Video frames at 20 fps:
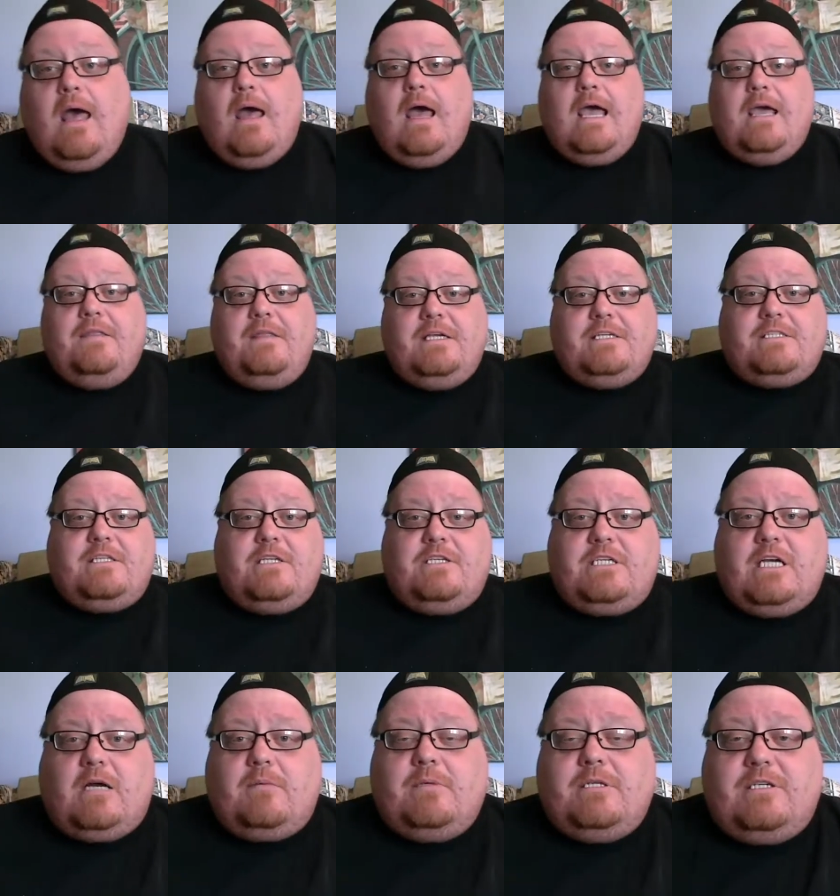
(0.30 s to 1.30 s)
Hey, these are the
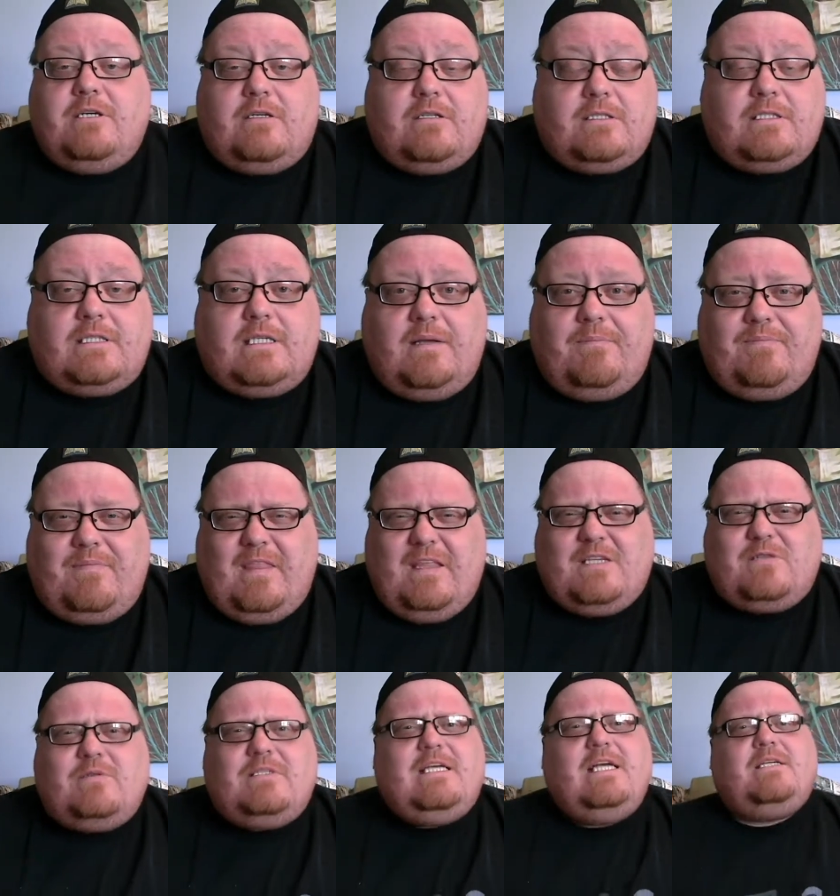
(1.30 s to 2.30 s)
Jeremy Journals.
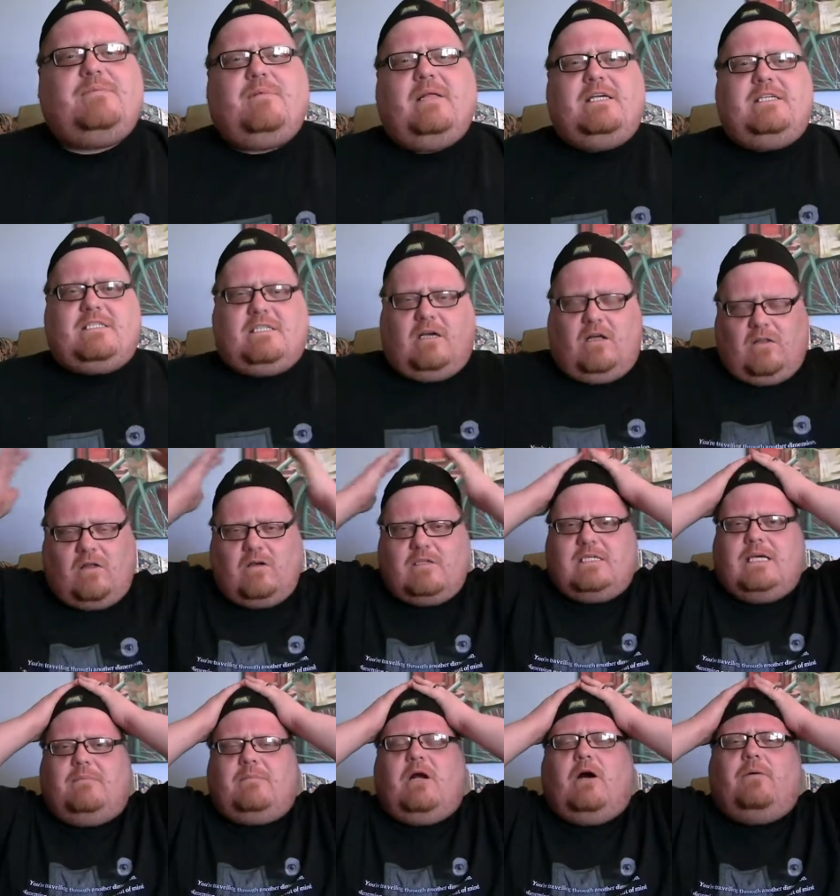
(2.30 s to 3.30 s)
This one takes place a long
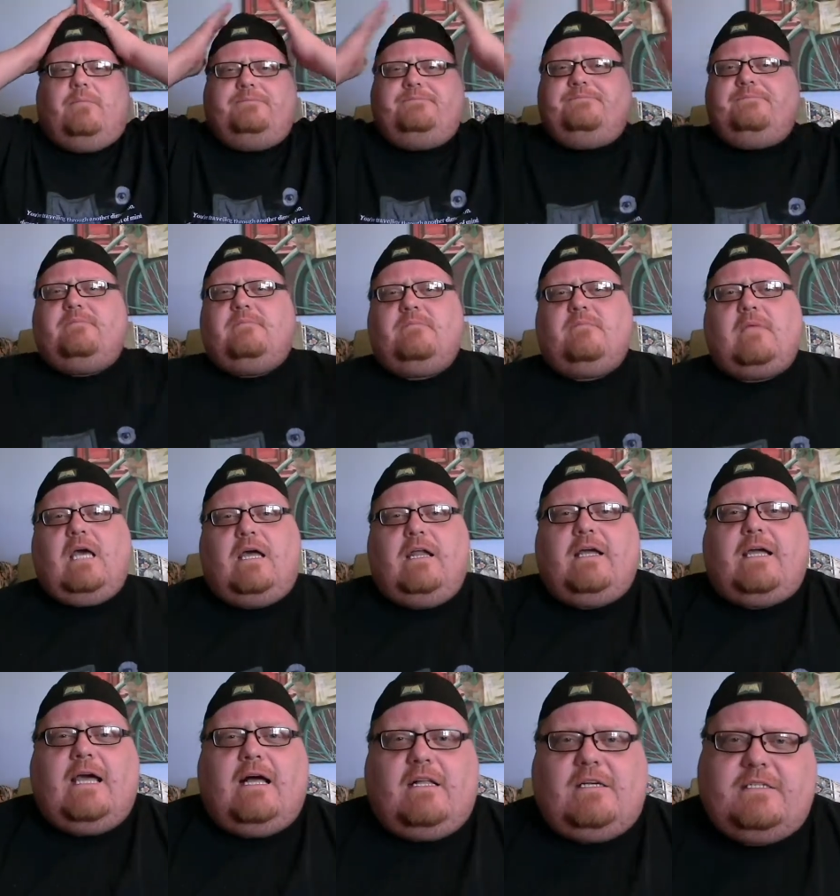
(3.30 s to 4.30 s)
time ago, in
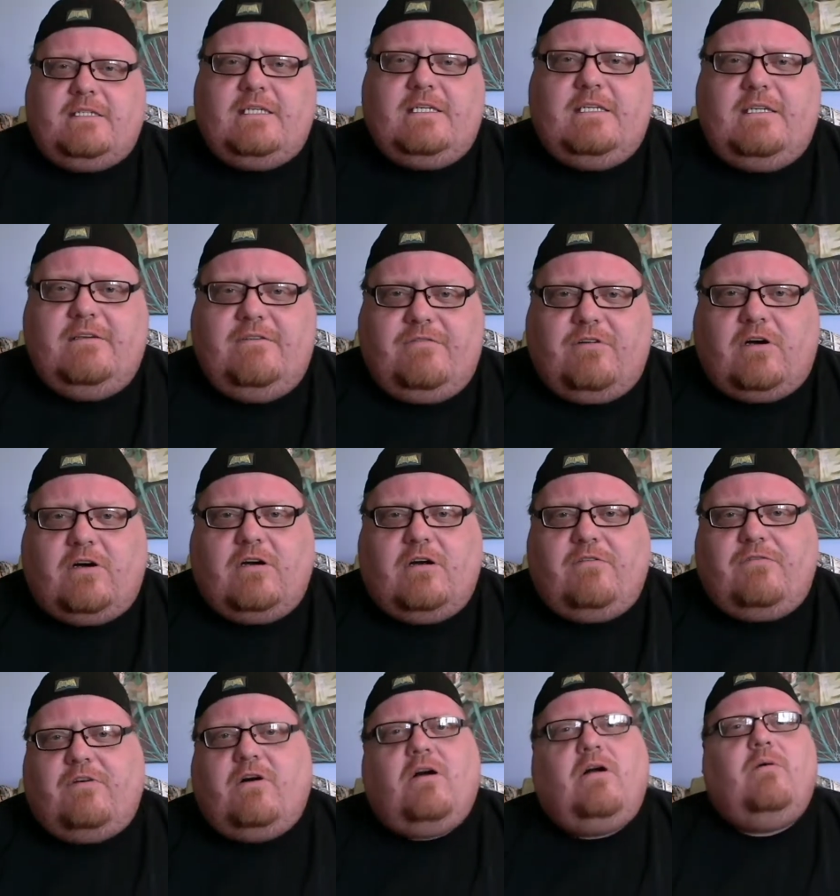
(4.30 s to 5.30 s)
a galaxy far,
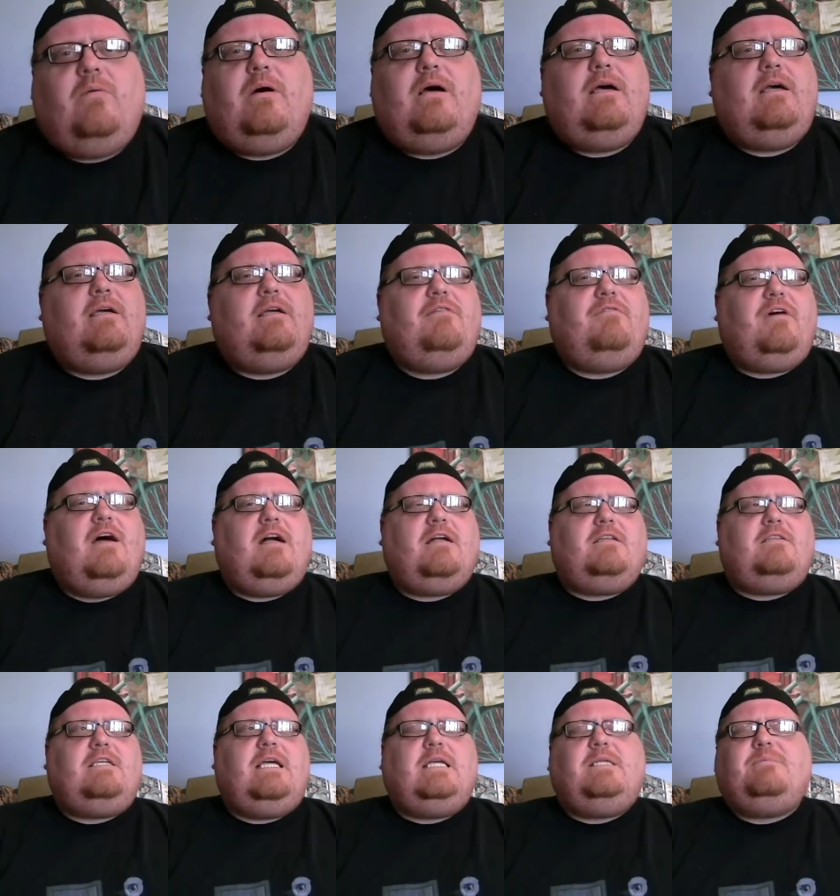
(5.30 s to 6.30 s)
far away. In
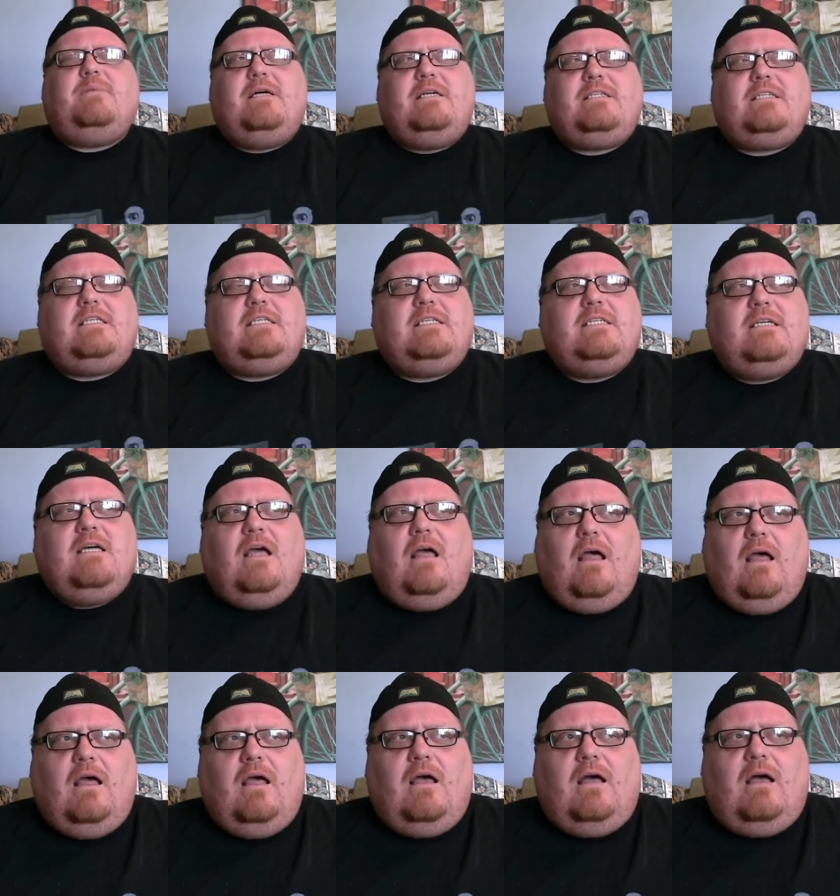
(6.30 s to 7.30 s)
fact, it takes place in a,
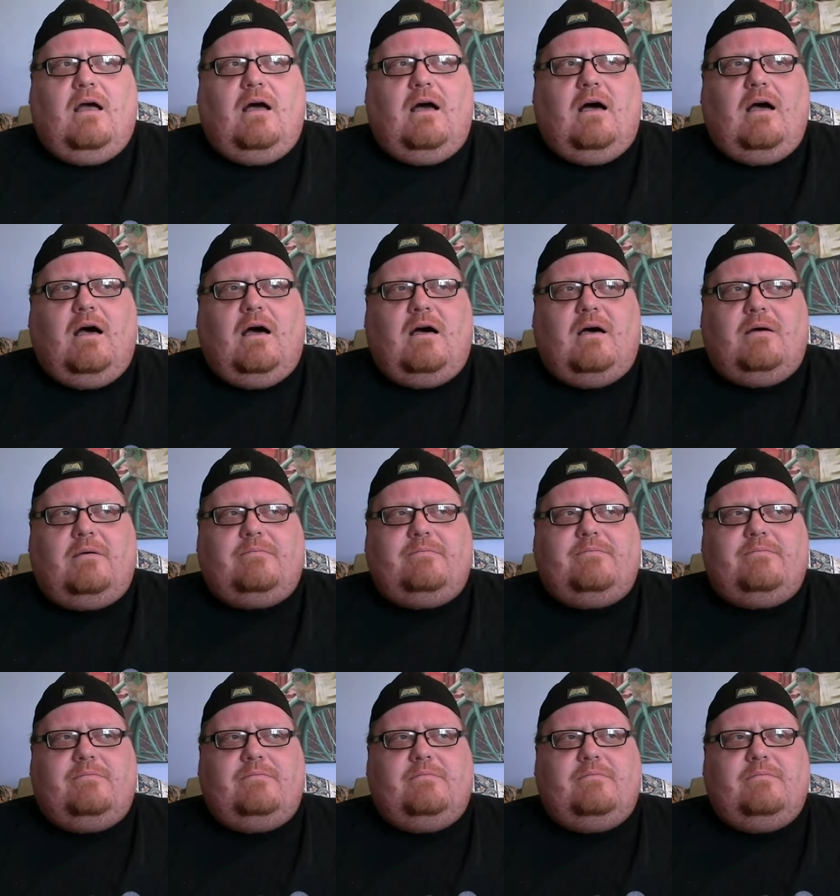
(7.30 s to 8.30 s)

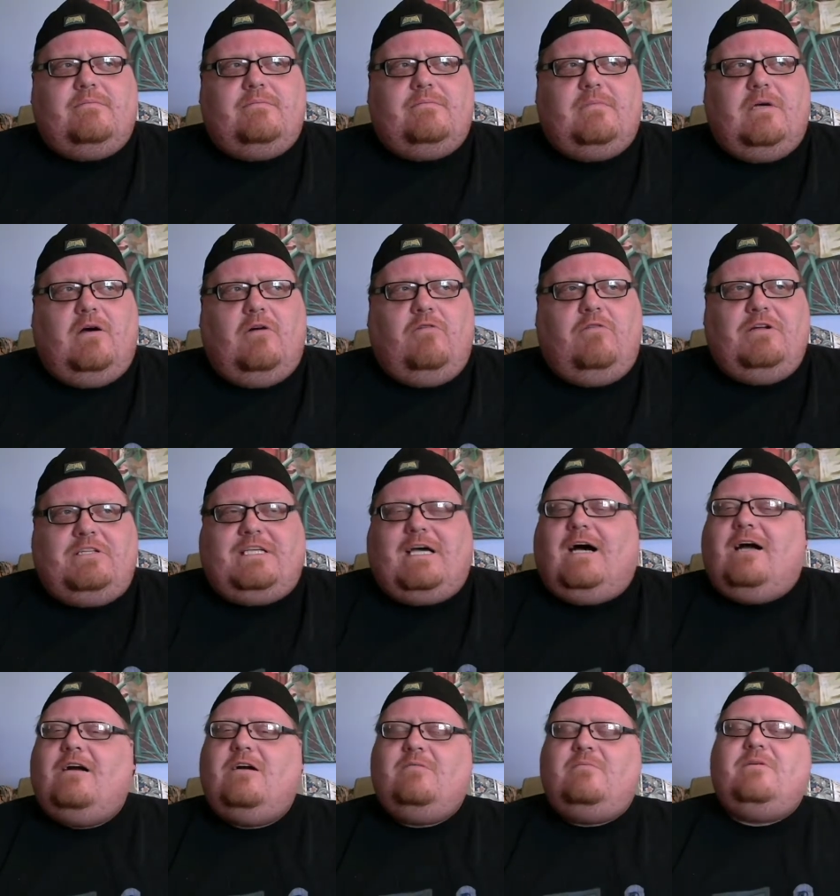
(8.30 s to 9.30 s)
um, a
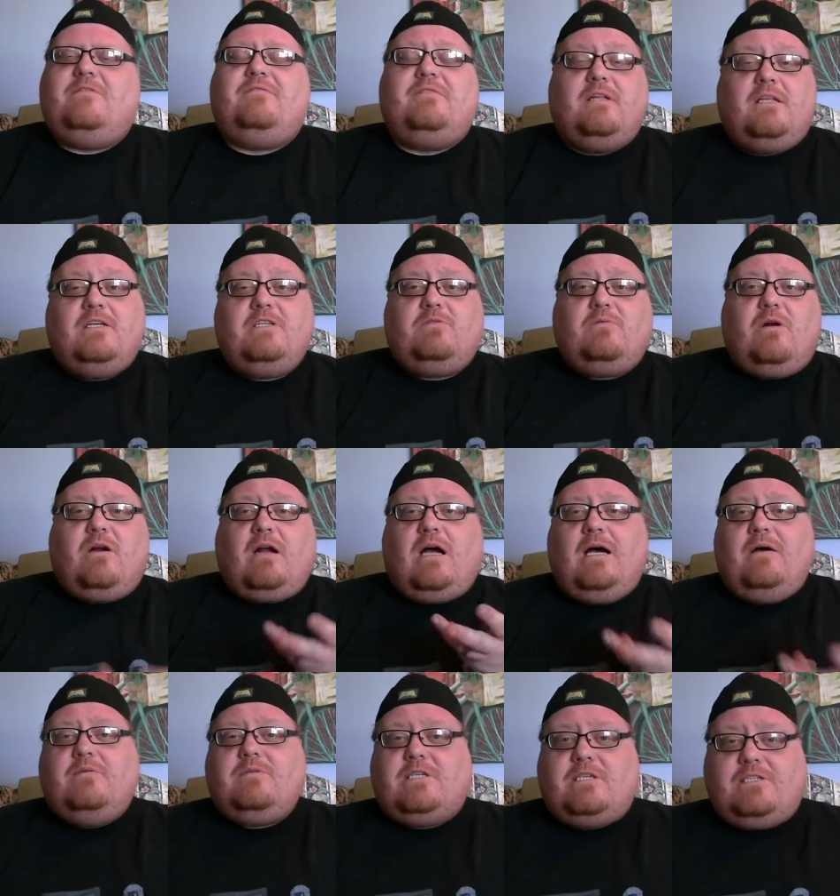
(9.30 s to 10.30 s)
retirement village where
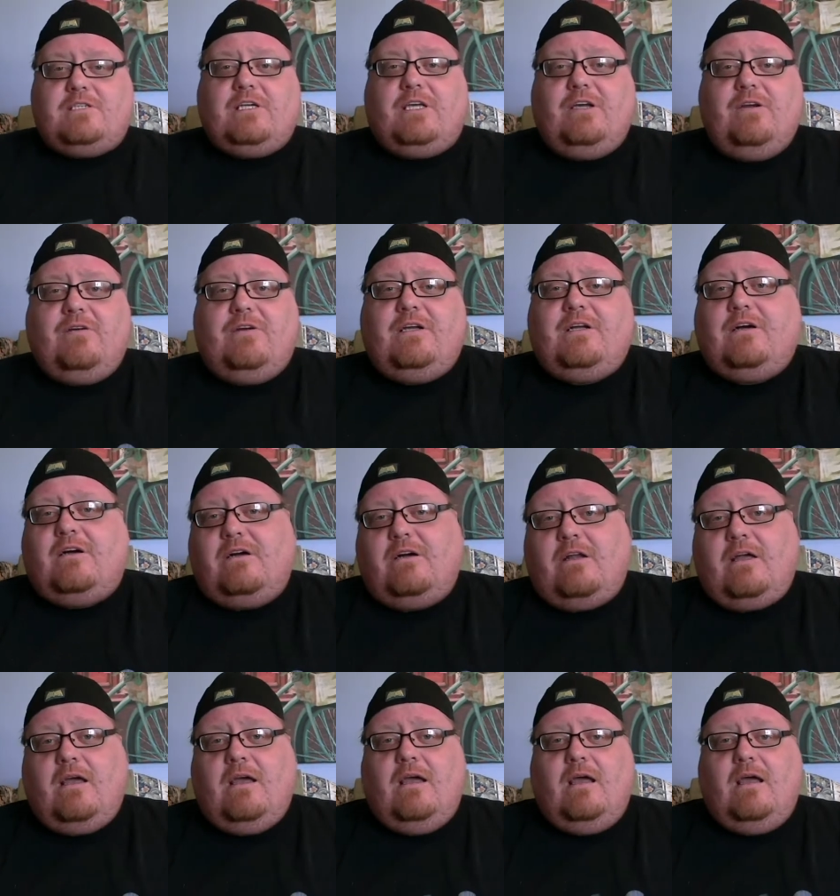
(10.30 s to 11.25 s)
I was a security guard.